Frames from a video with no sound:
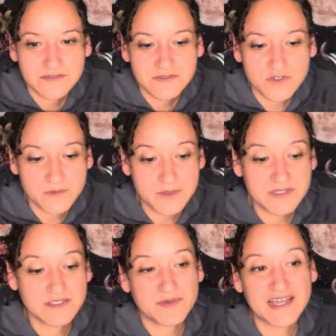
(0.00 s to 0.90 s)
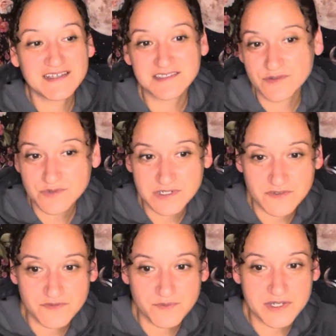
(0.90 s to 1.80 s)
Or maybe in the past it would
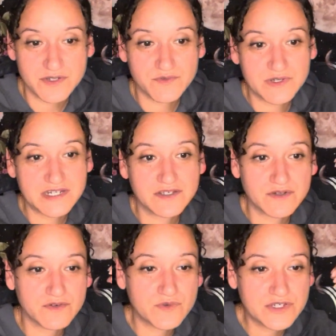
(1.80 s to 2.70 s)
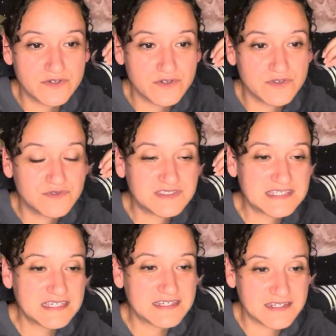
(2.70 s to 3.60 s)
have, but when you
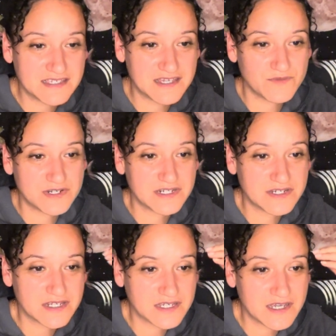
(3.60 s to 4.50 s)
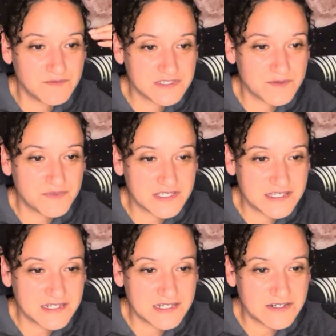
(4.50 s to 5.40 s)
see it again, when it comes up
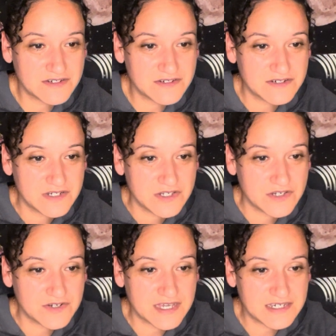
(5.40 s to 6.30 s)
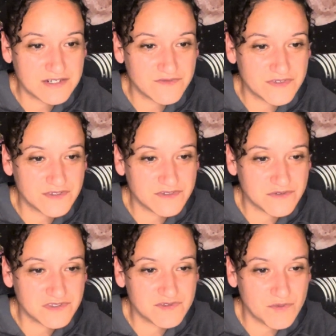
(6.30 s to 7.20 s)
again here, you're not going to feel so
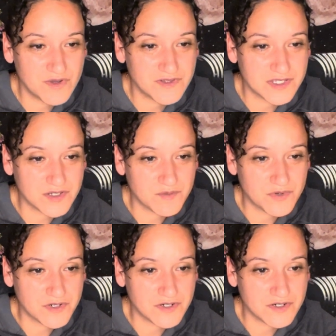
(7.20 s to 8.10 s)
small anymore.